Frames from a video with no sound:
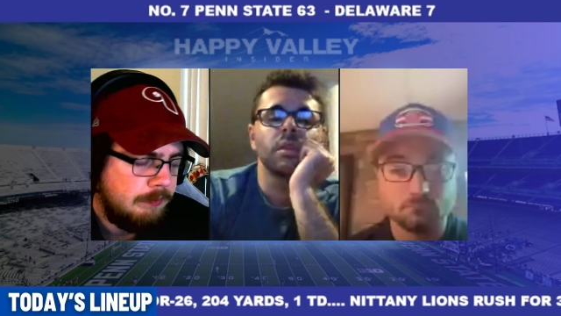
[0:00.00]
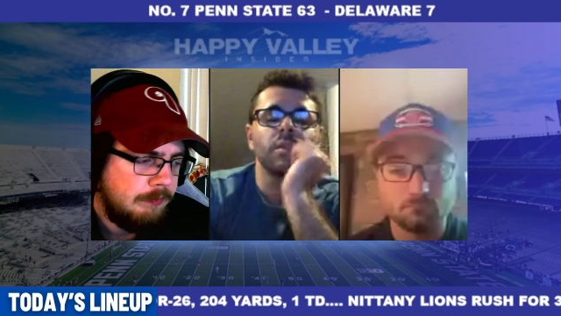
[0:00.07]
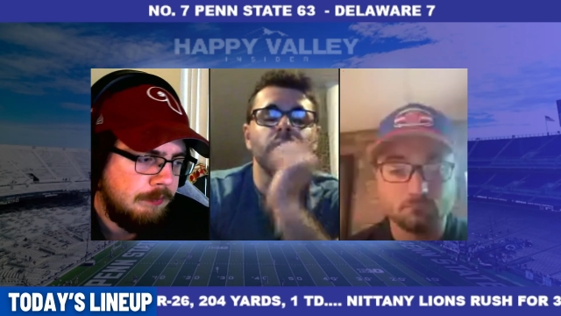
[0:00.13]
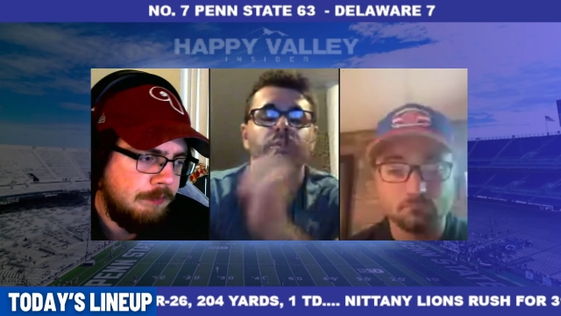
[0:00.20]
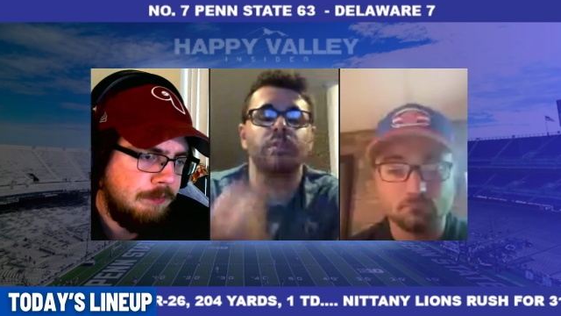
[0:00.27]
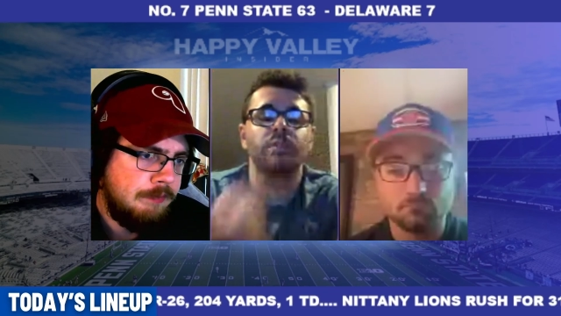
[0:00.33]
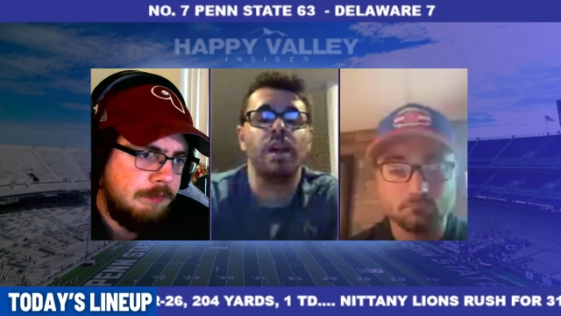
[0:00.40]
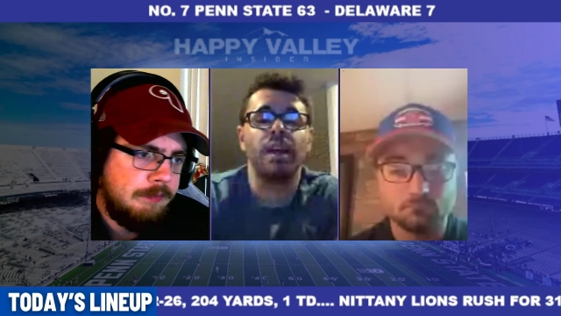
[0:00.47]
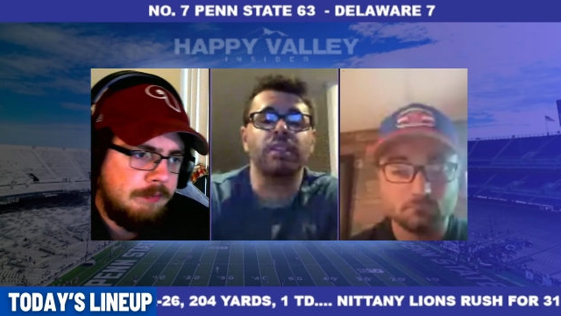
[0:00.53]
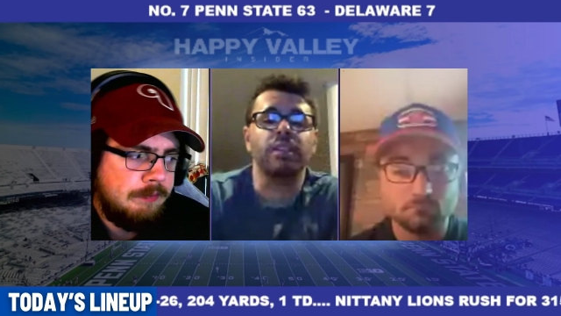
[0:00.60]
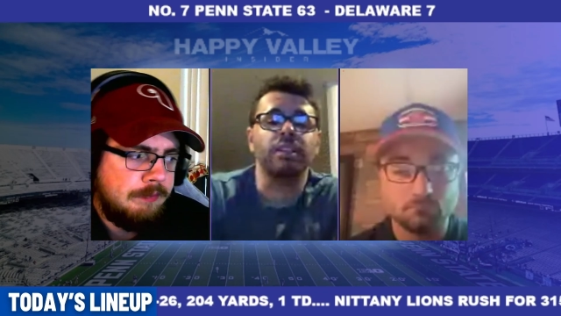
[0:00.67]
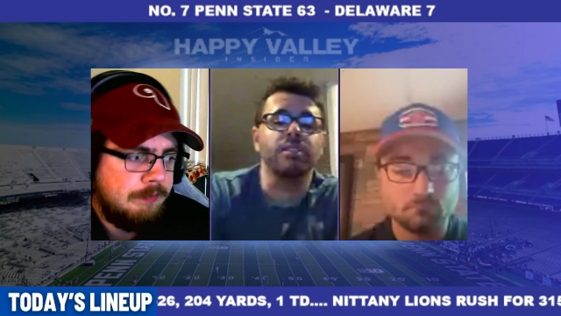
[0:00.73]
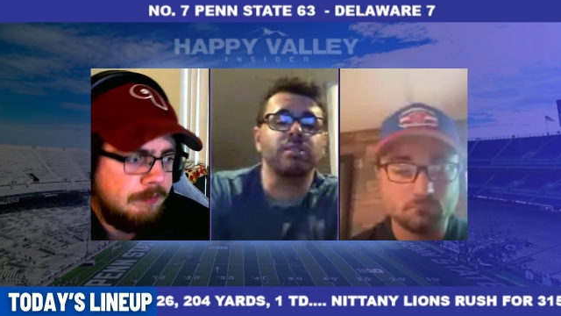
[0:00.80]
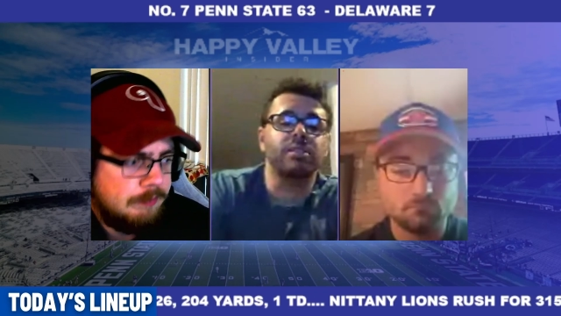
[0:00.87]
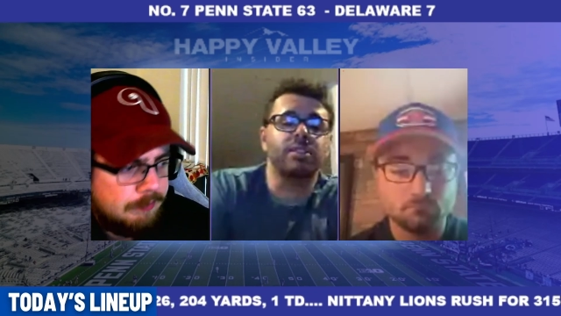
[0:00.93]
Speaker 1: No, I think
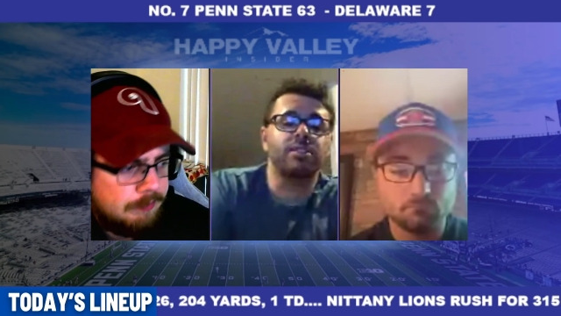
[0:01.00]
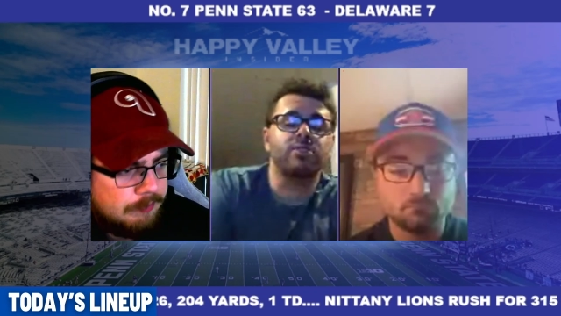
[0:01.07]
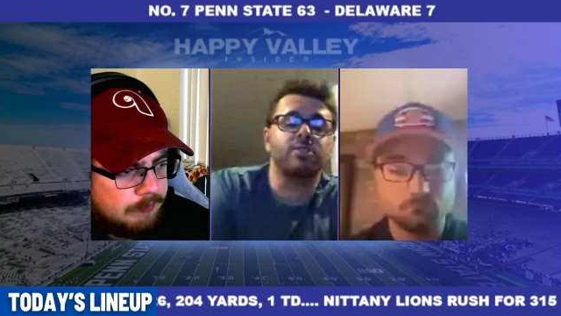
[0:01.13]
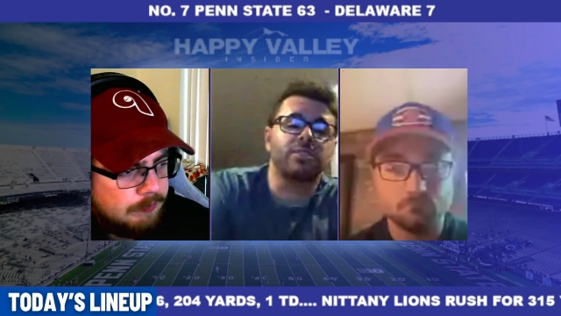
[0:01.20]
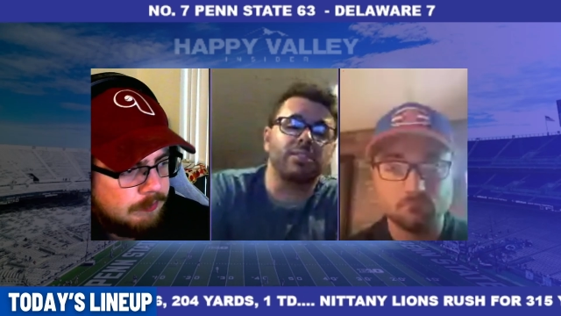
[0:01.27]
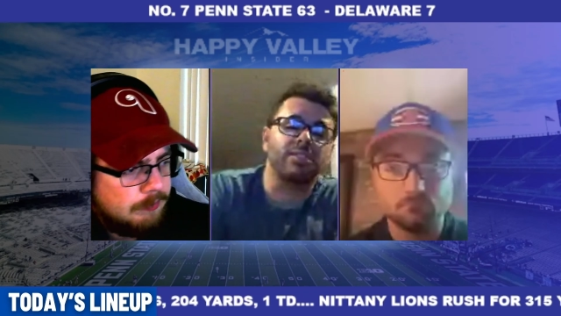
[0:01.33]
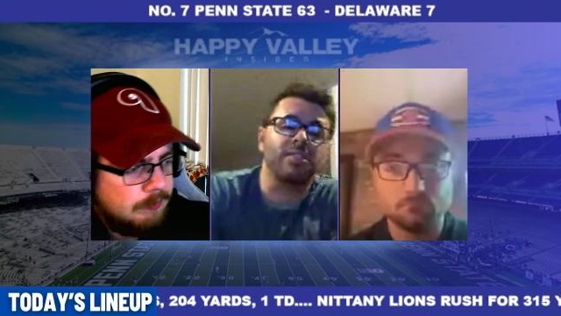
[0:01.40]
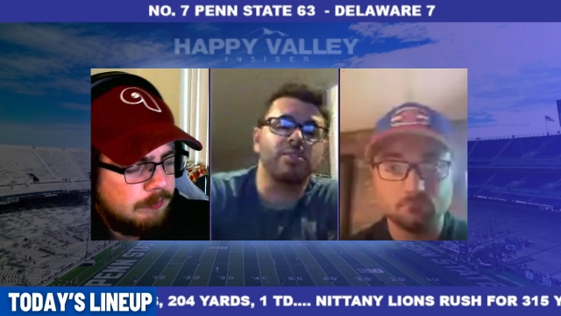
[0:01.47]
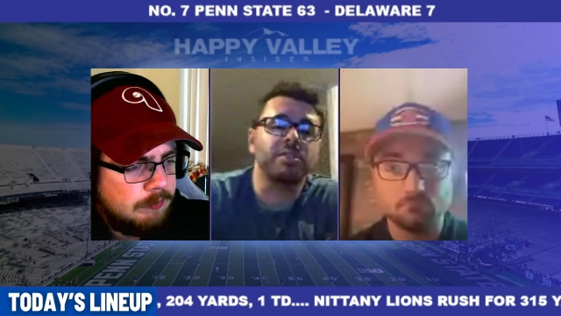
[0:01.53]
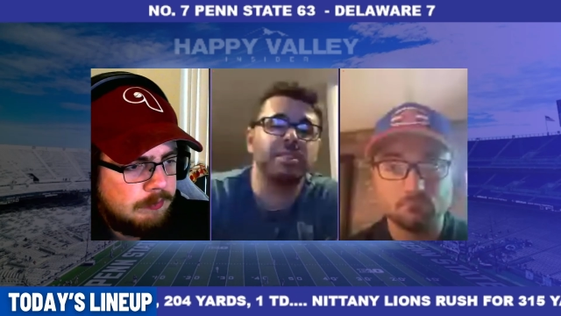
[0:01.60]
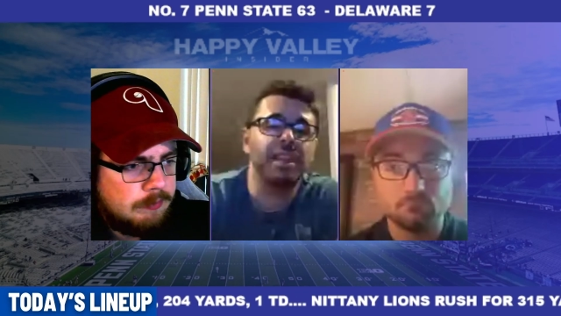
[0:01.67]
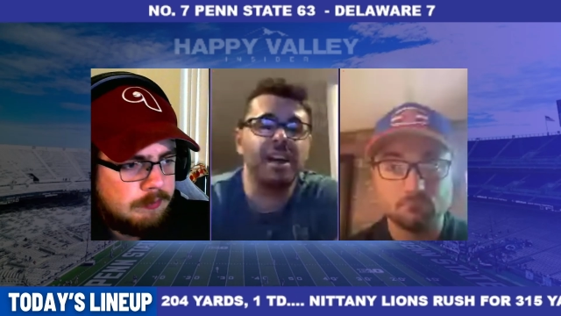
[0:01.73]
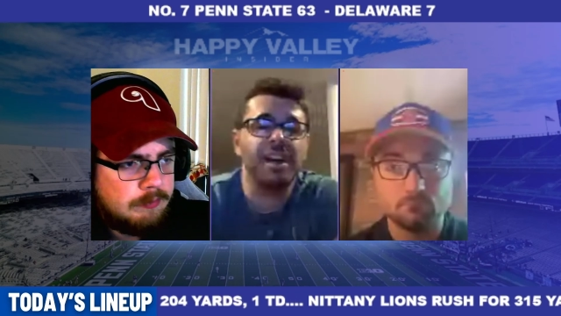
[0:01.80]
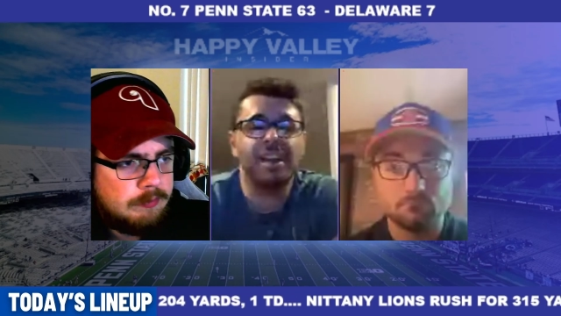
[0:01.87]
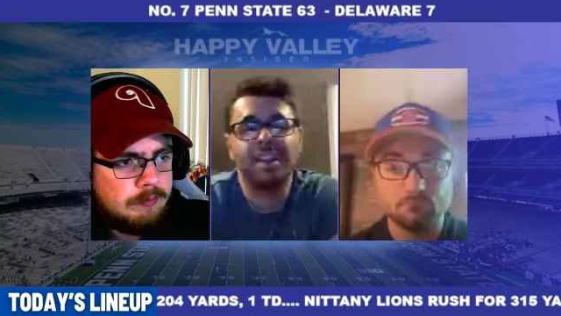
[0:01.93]
like you said, they're just going to go with
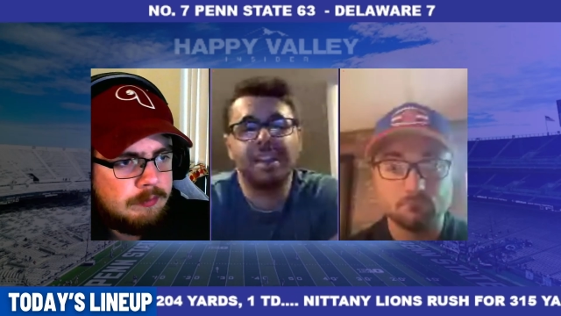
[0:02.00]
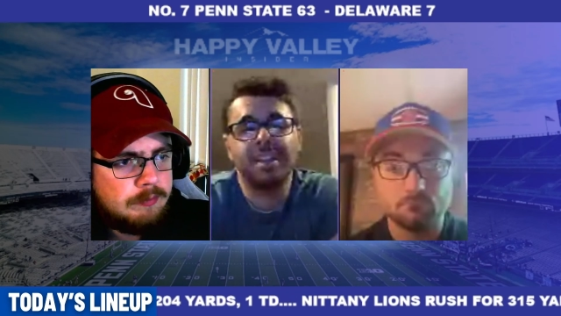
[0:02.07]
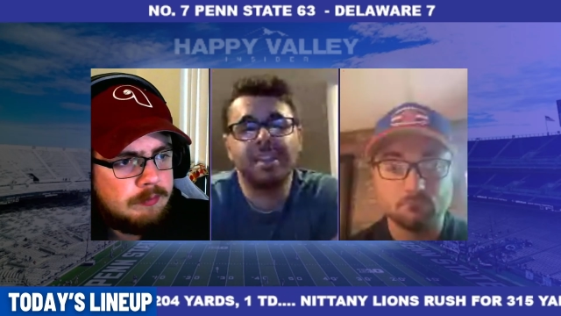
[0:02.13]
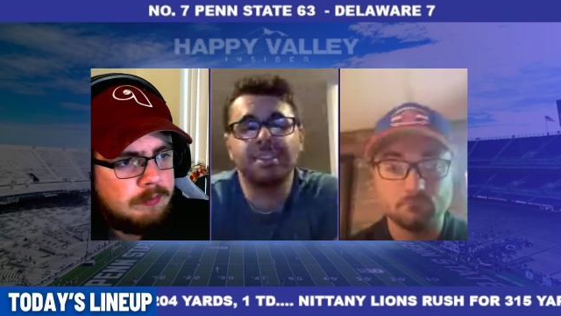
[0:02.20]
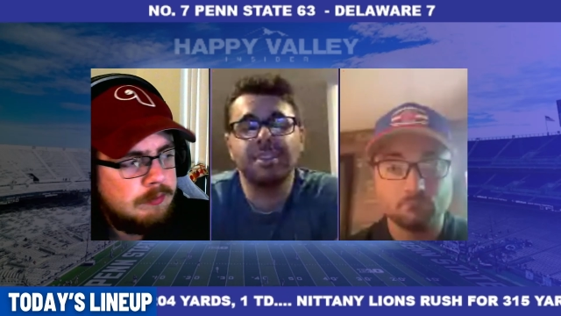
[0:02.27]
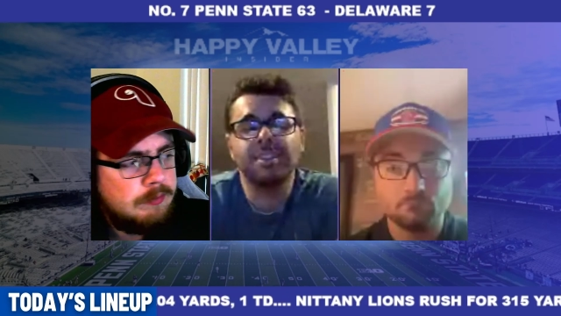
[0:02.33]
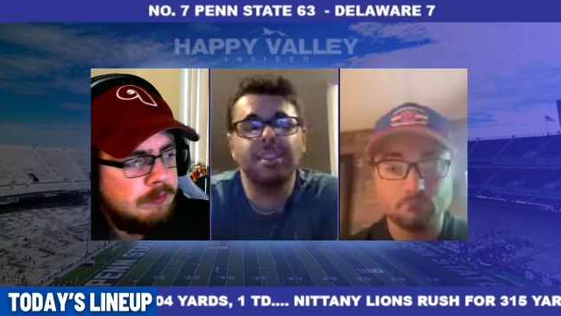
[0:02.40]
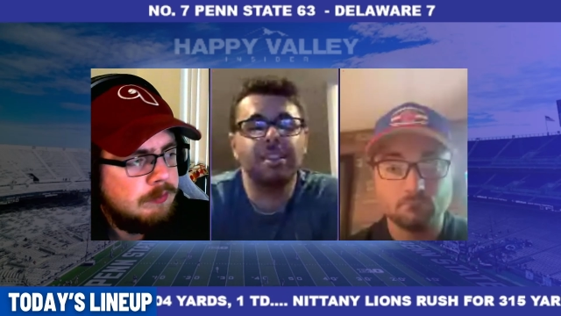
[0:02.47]
the hot hand.